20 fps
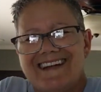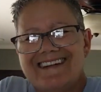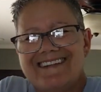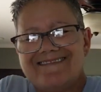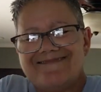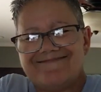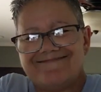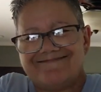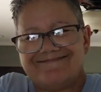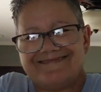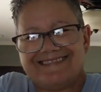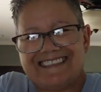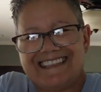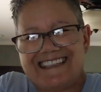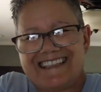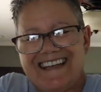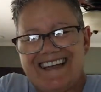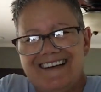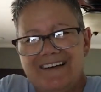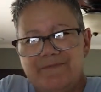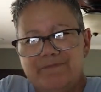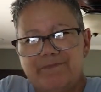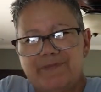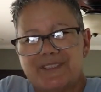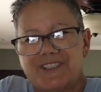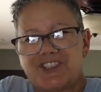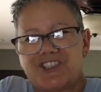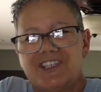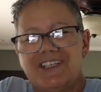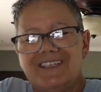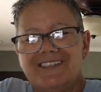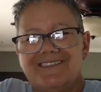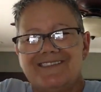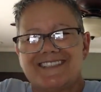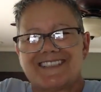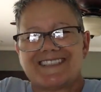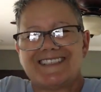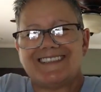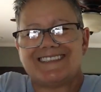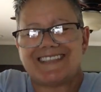out, like Al Pacino
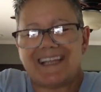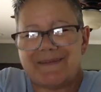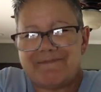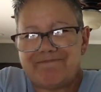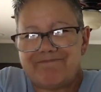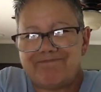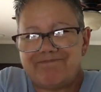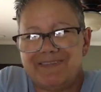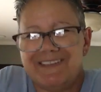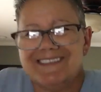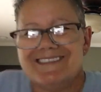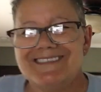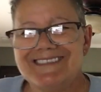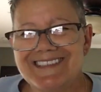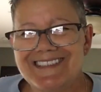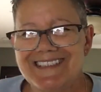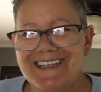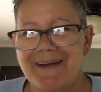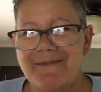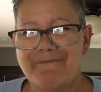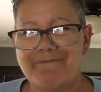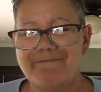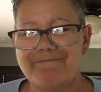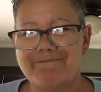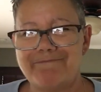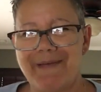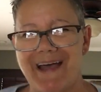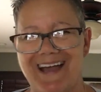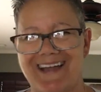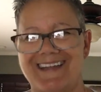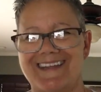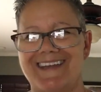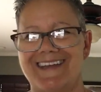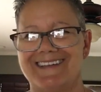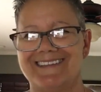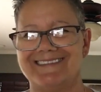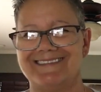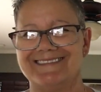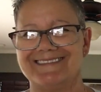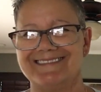said, they pull you back
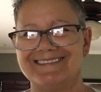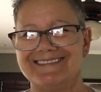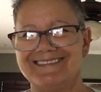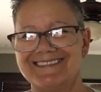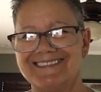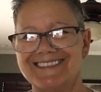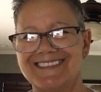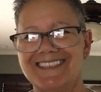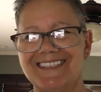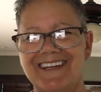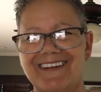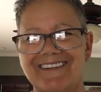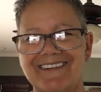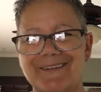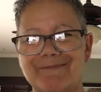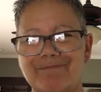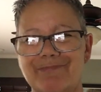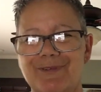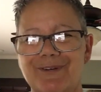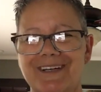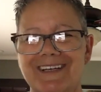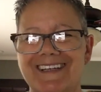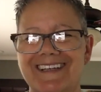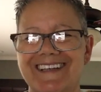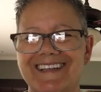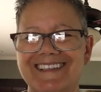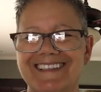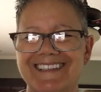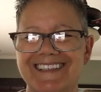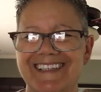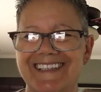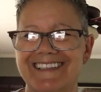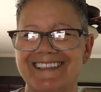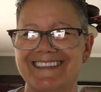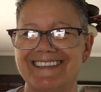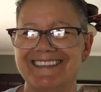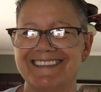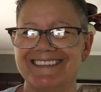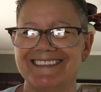in. Till I report again later.